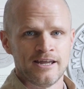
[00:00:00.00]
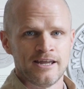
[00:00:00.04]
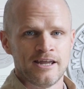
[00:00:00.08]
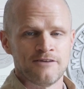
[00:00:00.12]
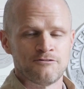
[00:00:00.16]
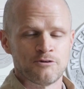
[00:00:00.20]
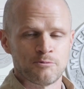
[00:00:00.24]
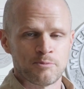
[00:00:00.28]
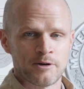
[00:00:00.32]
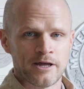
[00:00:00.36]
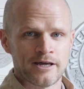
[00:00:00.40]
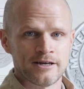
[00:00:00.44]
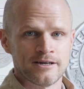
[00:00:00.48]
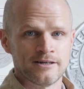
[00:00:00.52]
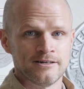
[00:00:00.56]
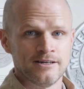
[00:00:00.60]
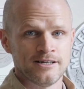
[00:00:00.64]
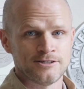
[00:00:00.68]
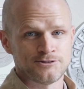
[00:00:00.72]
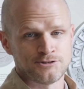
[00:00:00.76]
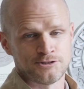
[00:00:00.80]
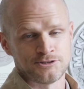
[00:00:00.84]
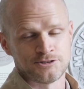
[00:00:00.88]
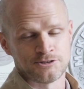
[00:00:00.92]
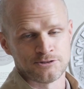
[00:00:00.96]
If you're planning
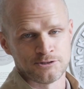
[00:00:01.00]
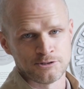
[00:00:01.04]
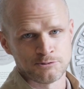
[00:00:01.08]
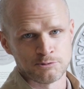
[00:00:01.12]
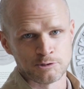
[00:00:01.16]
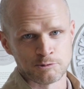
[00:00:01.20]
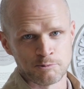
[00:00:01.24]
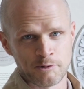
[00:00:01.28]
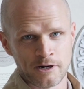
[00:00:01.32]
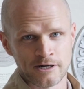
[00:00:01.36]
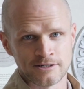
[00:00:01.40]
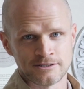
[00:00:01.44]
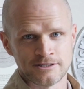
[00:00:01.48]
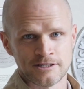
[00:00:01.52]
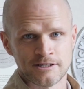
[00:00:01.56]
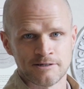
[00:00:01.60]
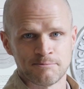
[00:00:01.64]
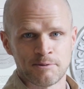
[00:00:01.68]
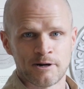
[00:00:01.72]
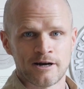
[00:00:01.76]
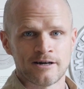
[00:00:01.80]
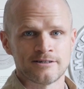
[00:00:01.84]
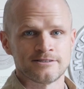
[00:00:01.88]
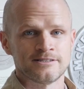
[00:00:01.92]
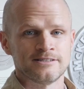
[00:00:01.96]
not just a Christmas party,
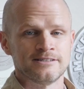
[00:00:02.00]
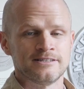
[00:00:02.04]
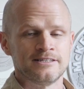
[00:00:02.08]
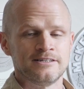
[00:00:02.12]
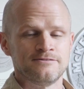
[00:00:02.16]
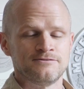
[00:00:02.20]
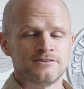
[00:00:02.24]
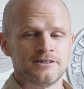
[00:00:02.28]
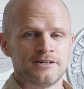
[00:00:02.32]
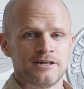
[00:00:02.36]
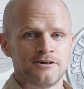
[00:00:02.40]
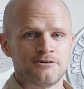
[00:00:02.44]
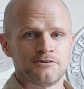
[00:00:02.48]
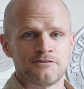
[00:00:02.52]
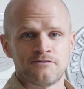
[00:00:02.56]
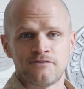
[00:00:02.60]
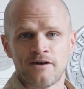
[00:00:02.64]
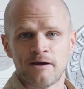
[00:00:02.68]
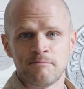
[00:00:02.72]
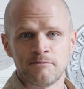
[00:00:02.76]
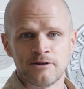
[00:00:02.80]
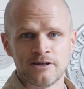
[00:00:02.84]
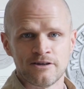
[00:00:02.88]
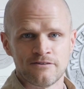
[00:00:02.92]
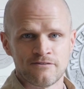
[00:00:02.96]
an evening out, a
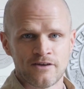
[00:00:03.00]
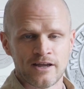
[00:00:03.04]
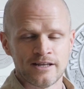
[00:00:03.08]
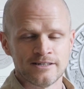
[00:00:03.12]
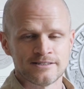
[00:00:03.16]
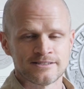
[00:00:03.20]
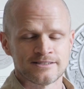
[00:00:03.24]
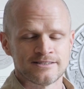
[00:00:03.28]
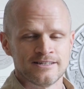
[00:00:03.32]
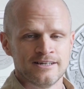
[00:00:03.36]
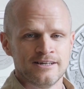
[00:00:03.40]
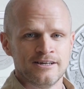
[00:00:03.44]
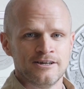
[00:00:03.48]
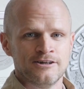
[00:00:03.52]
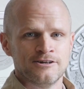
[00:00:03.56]
family event.